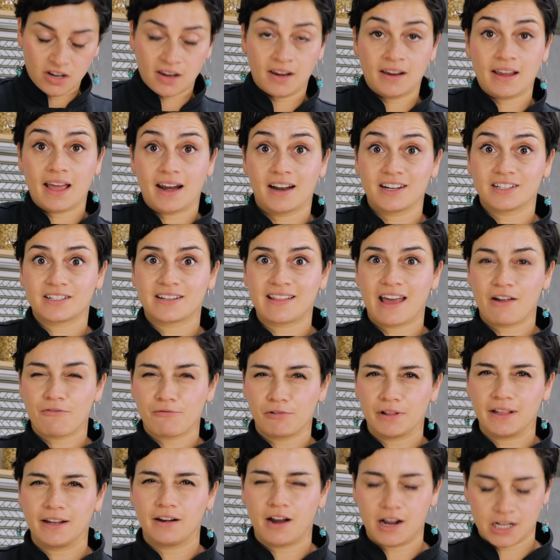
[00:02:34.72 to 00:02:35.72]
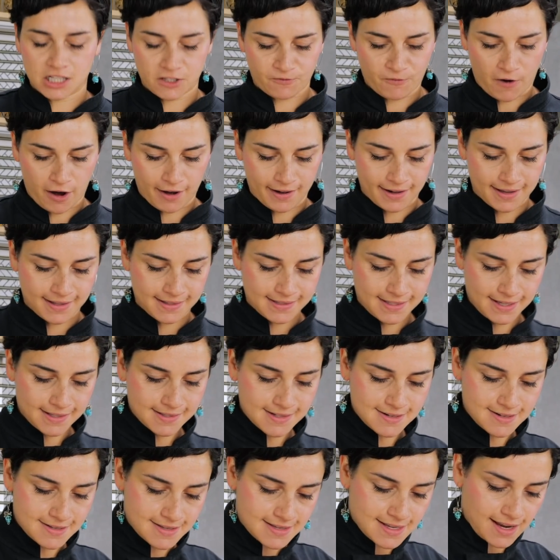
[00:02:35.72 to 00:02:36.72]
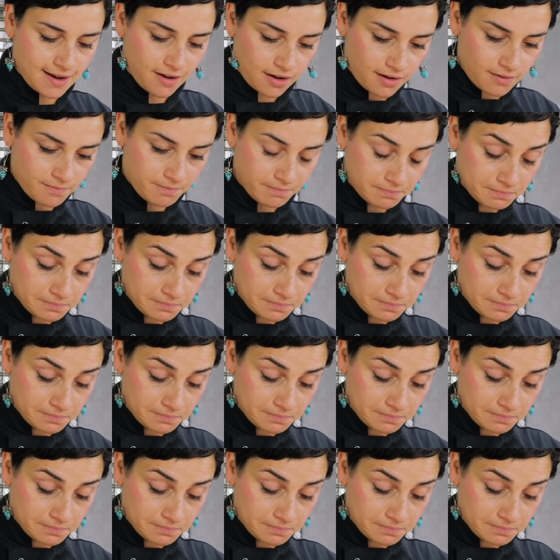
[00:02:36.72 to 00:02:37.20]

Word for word: you can get it to that really nice fine consistency.